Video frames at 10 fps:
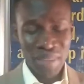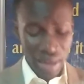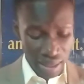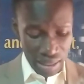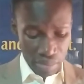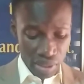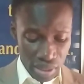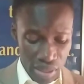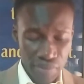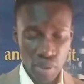Let them
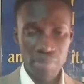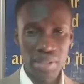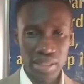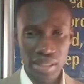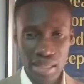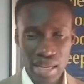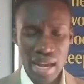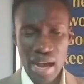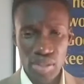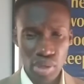receive your mercy.
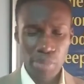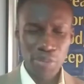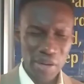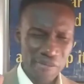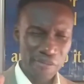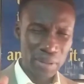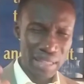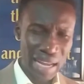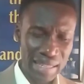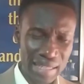As we are praying for
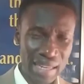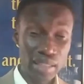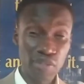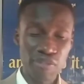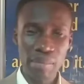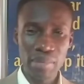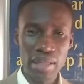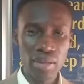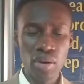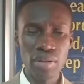Daddy and his
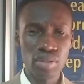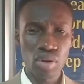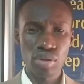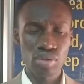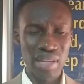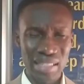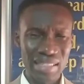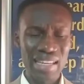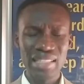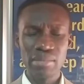family, God is also
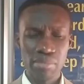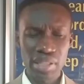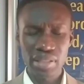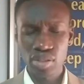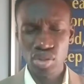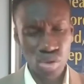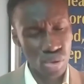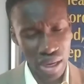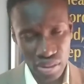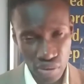extending mercy to
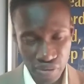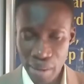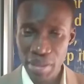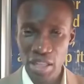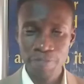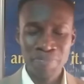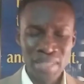you and your family.